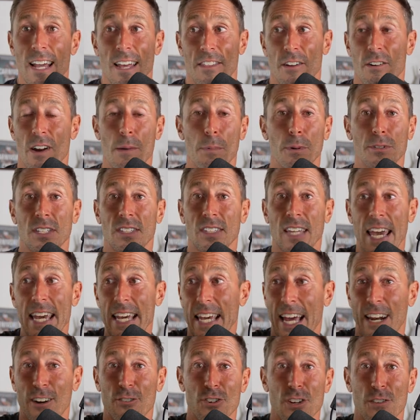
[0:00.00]
They're able to
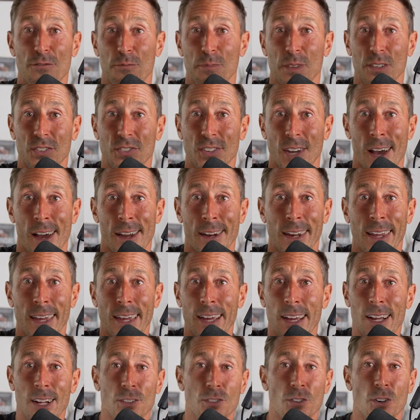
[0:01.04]
take energy from the sun,
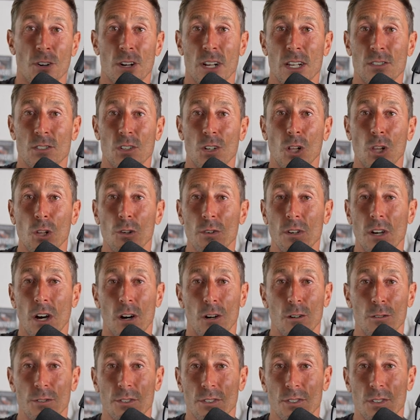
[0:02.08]
turn it into
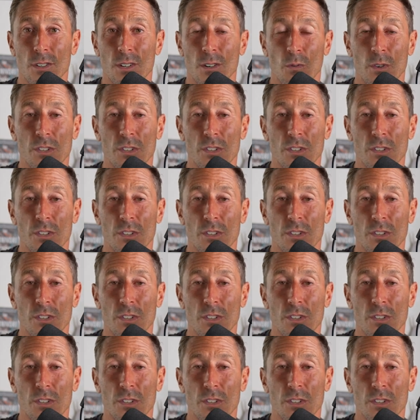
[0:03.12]
glucose,